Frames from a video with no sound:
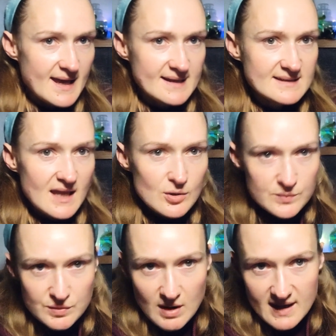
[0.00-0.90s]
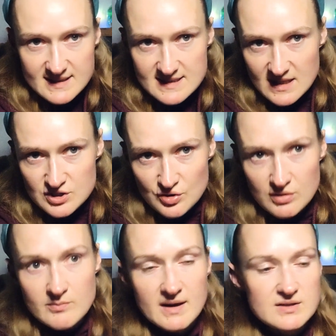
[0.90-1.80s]
And I hope you guys
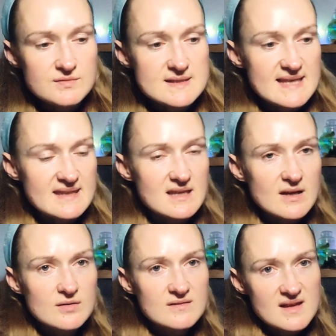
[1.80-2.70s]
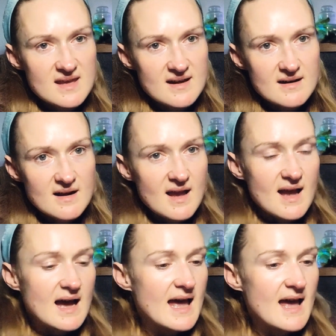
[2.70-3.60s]
enjoyed my new setting over here.
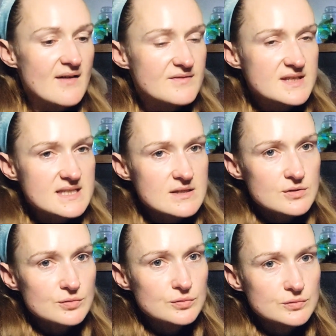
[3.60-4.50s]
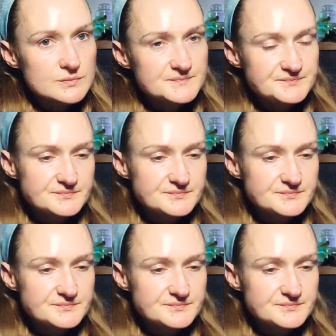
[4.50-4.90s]
I have this new